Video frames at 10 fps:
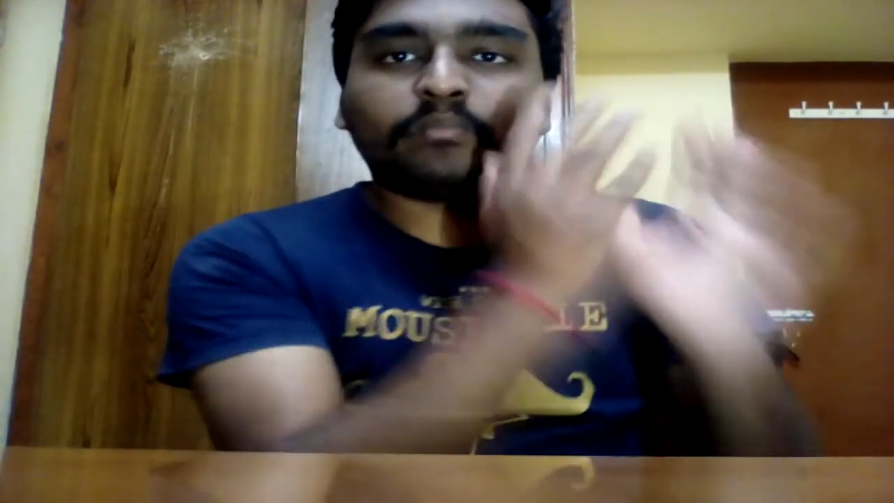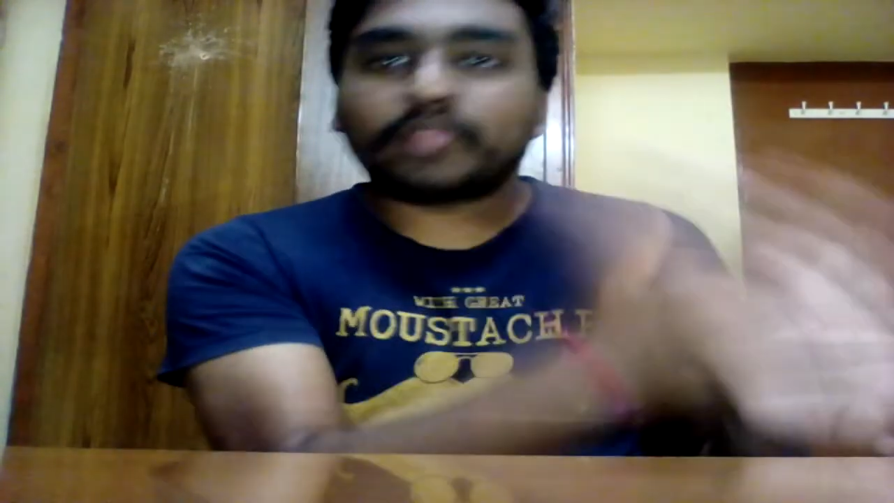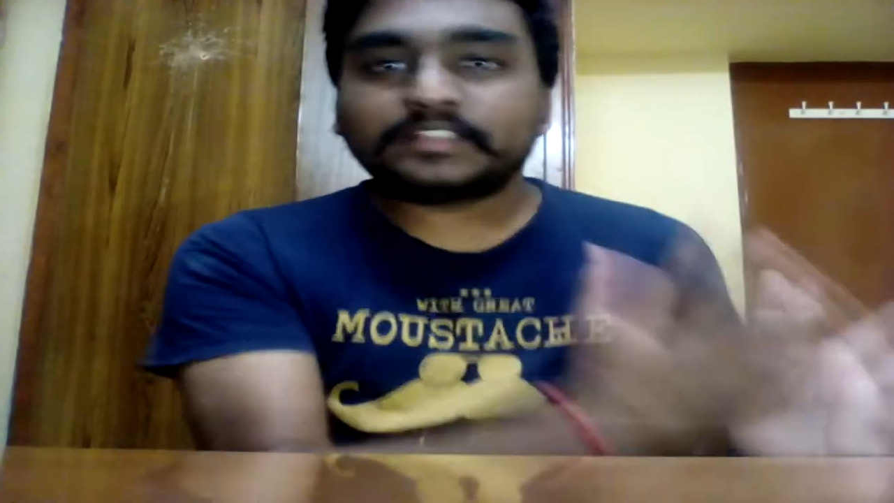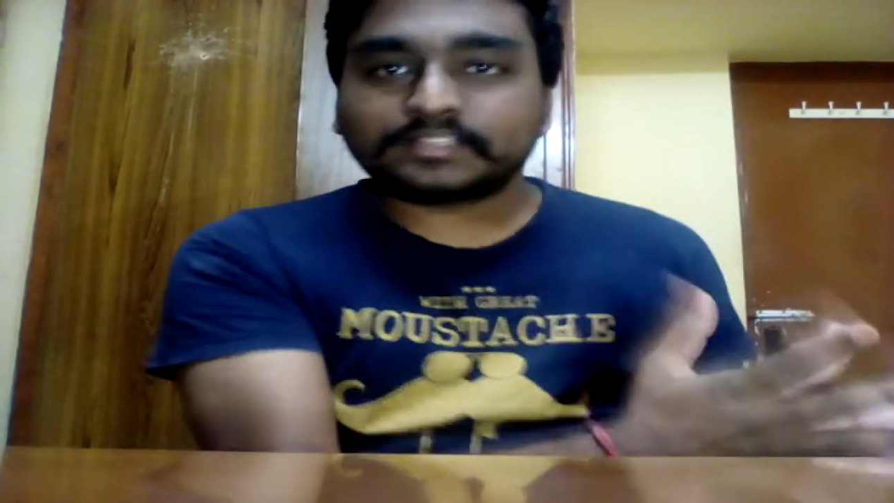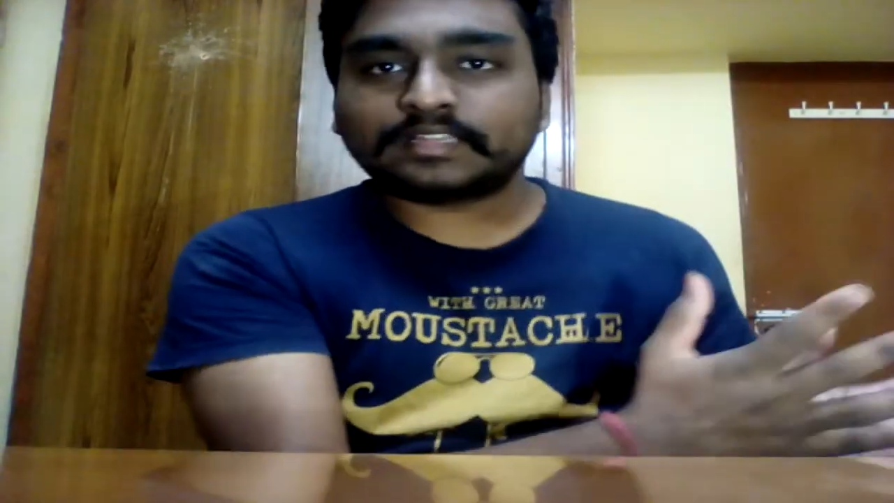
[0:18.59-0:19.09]

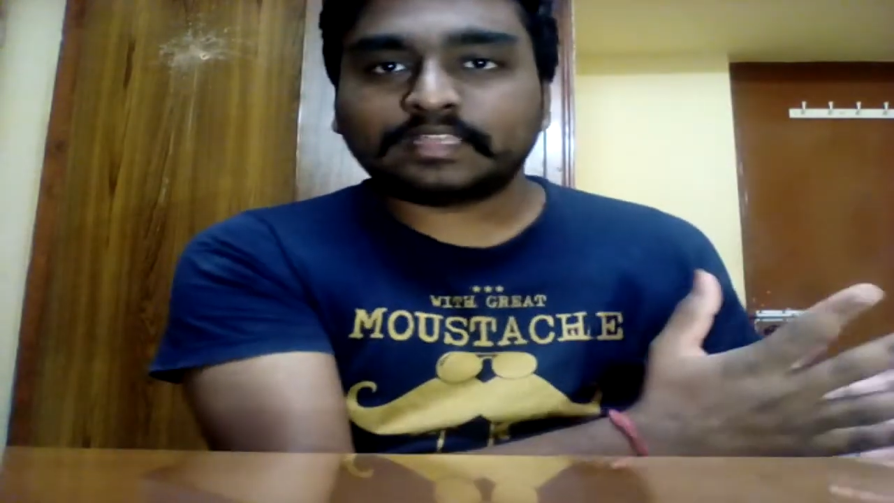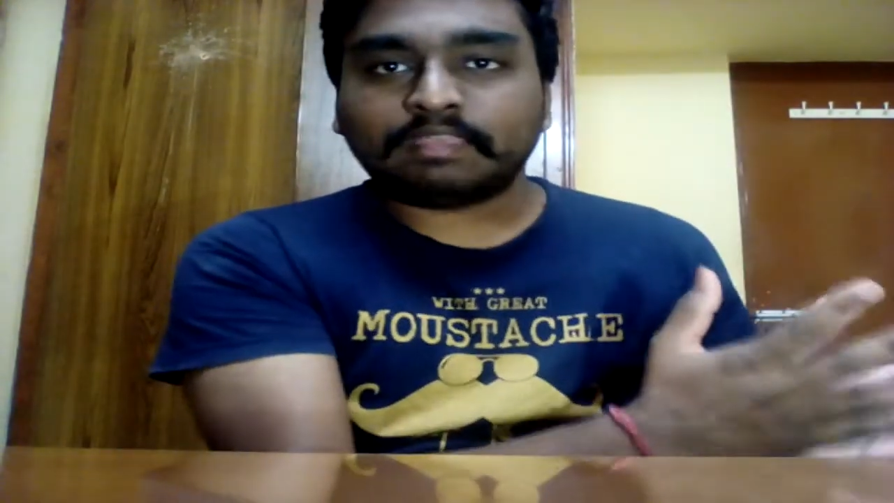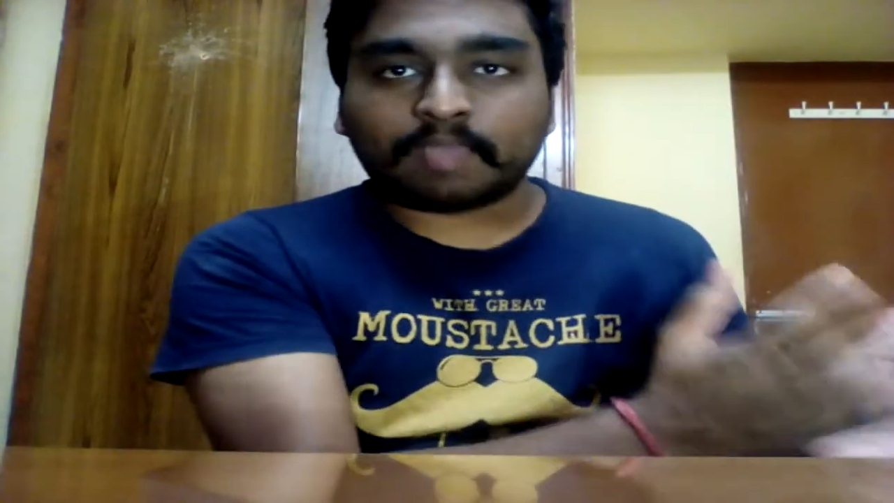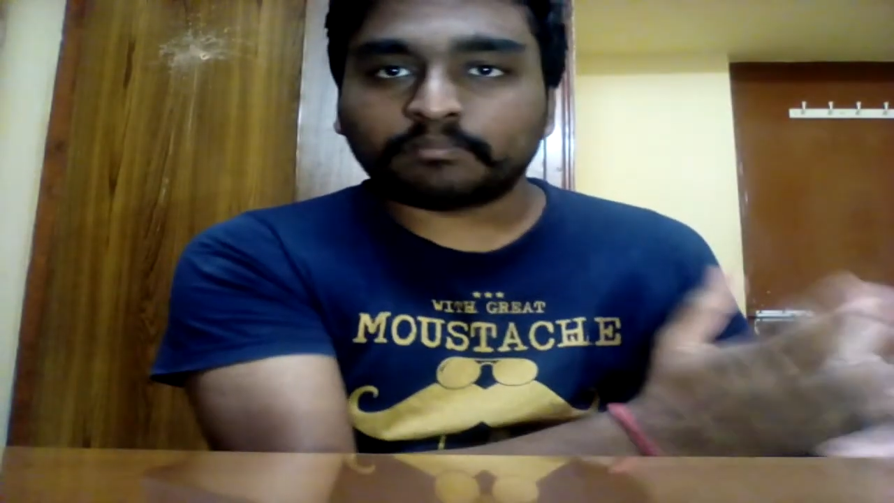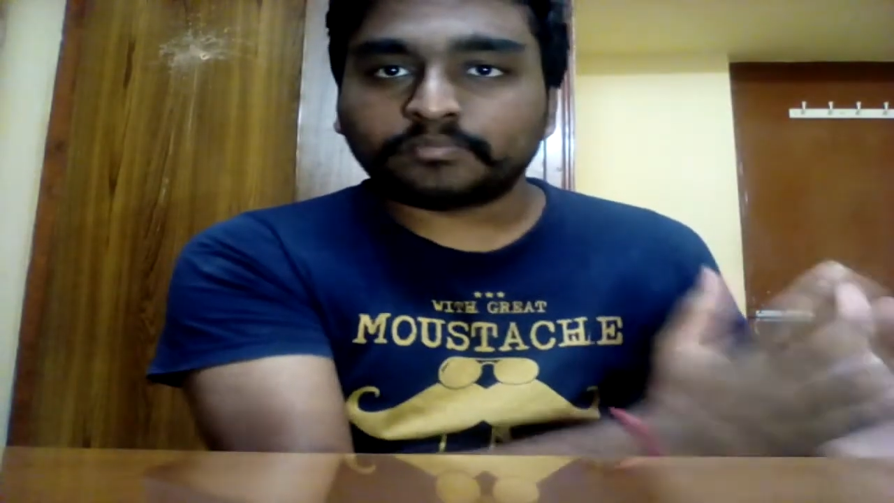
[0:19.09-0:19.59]

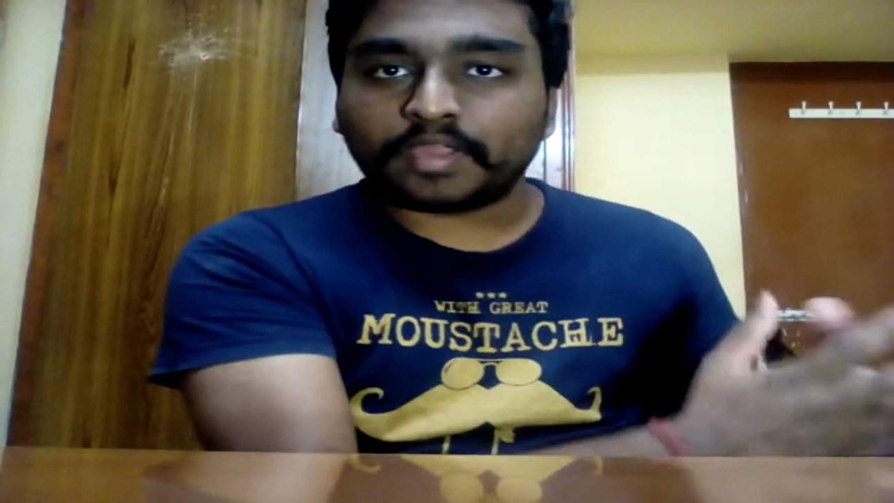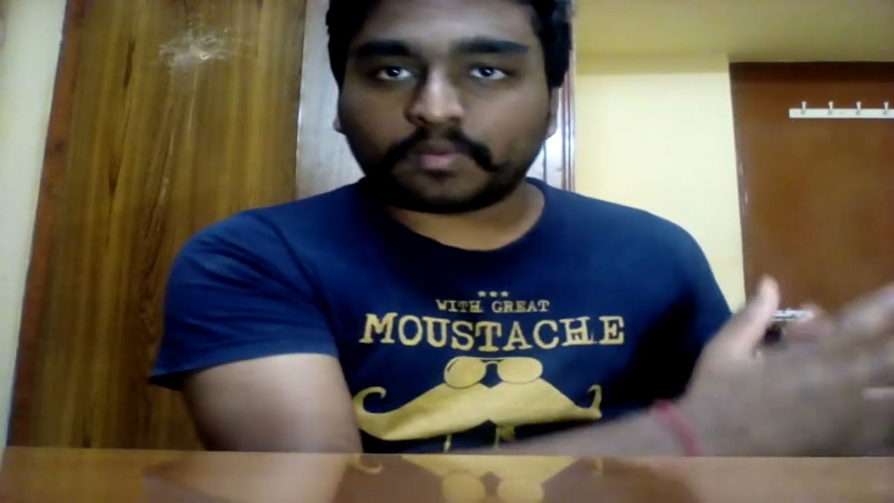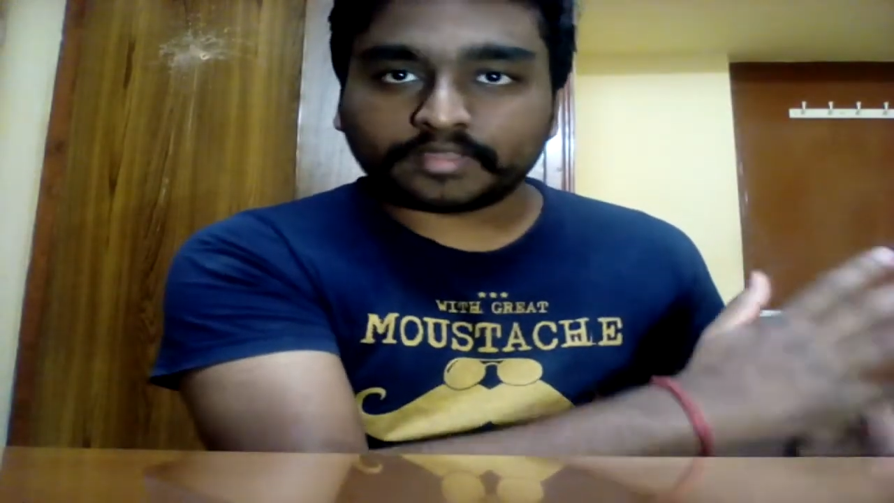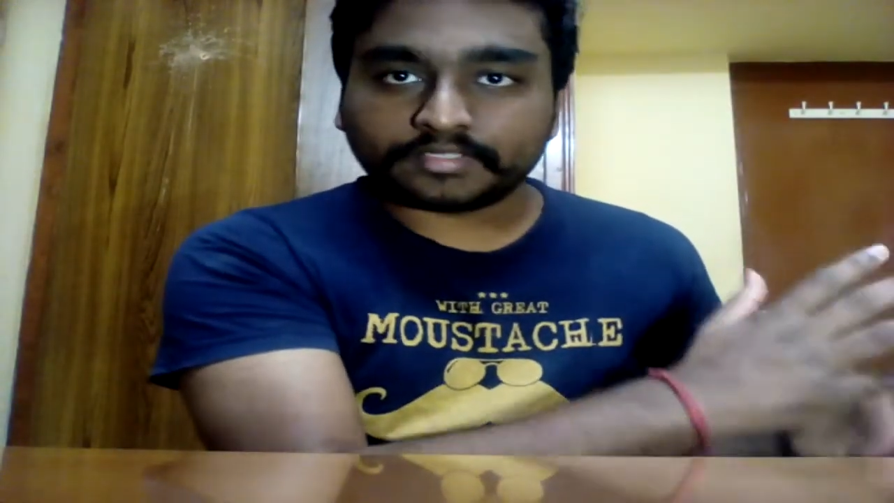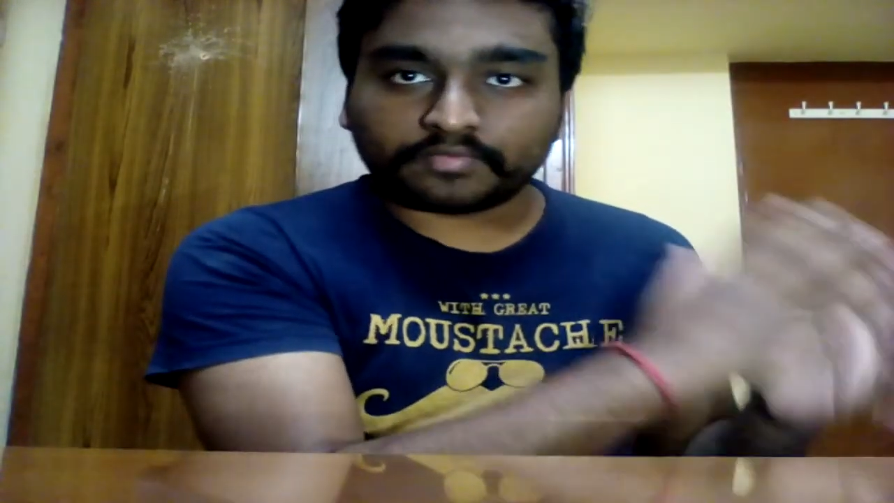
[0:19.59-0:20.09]
blatantly up there
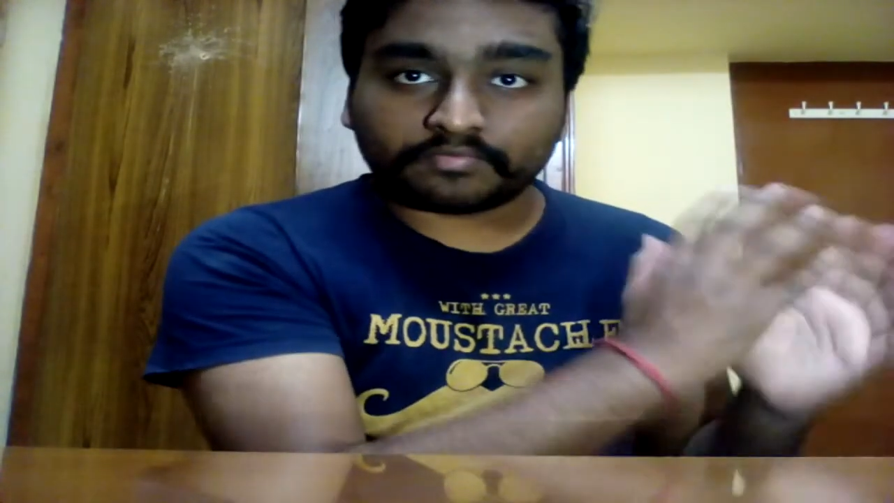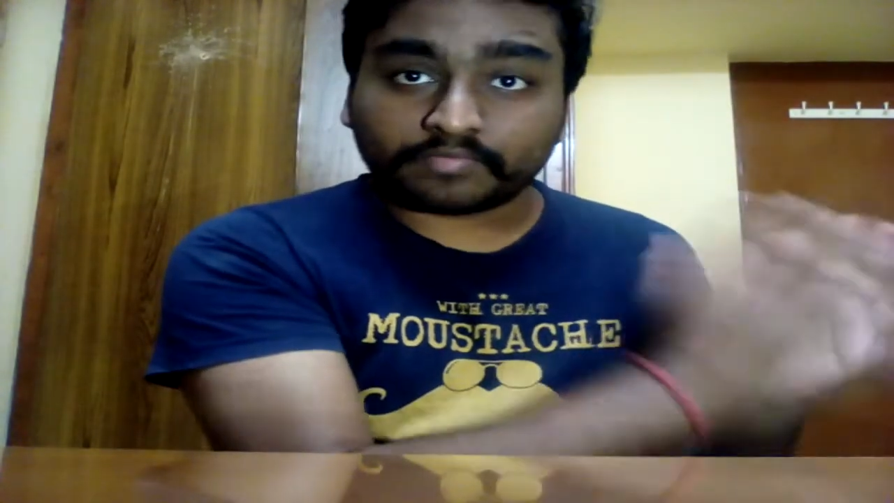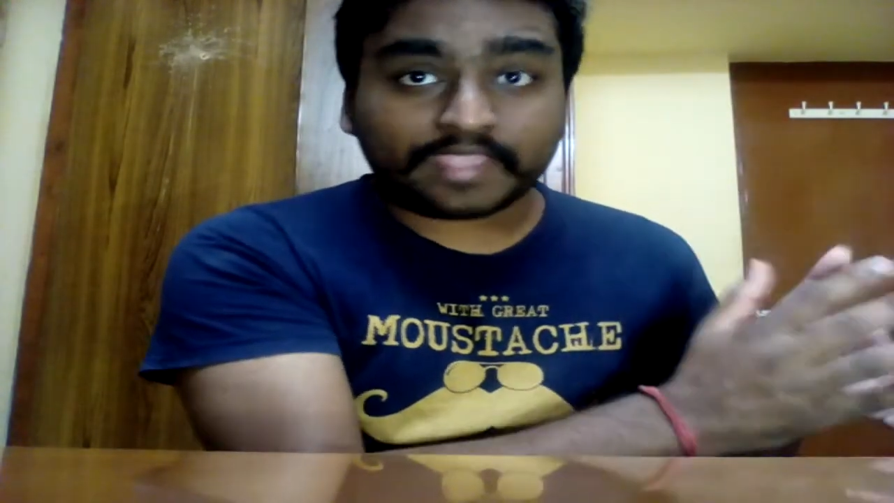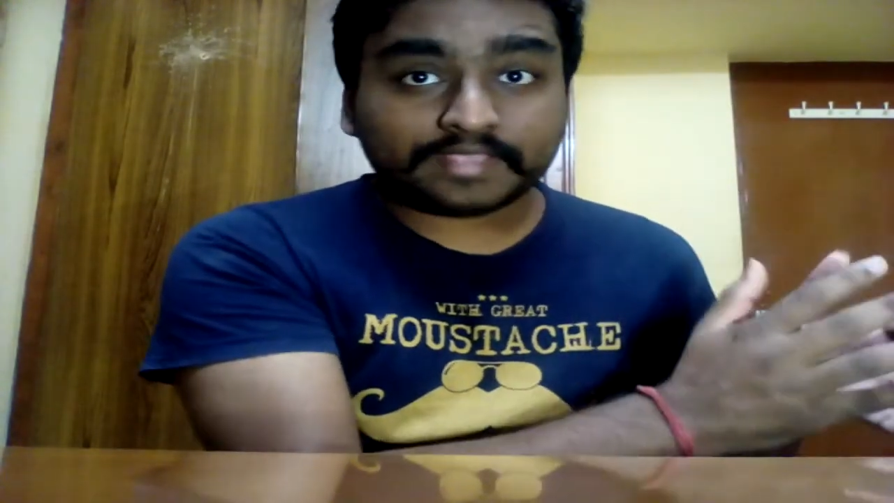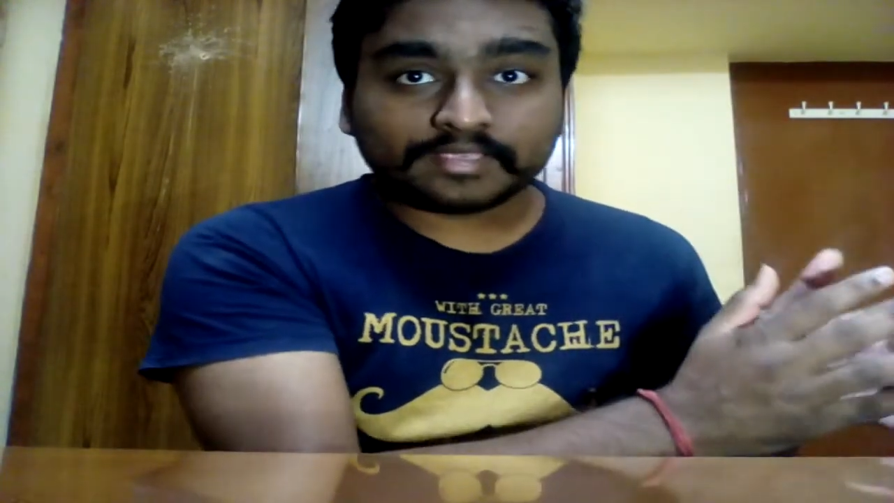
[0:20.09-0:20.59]
right in your
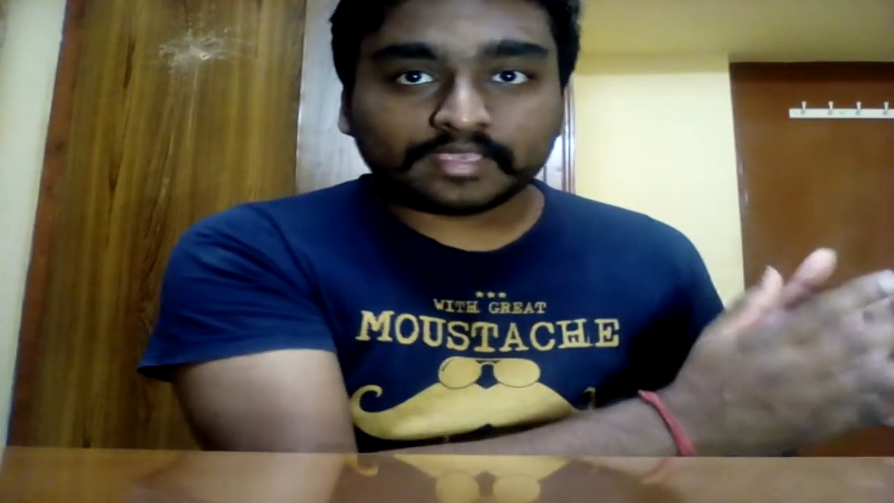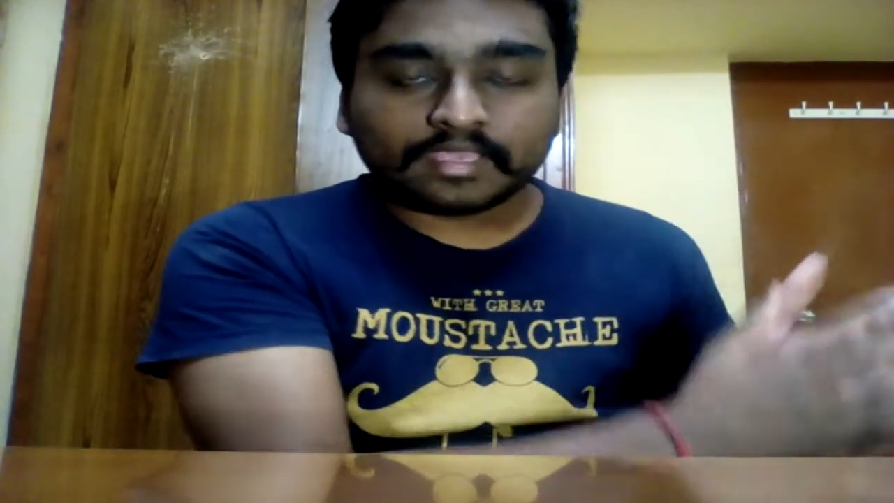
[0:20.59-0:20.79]
face,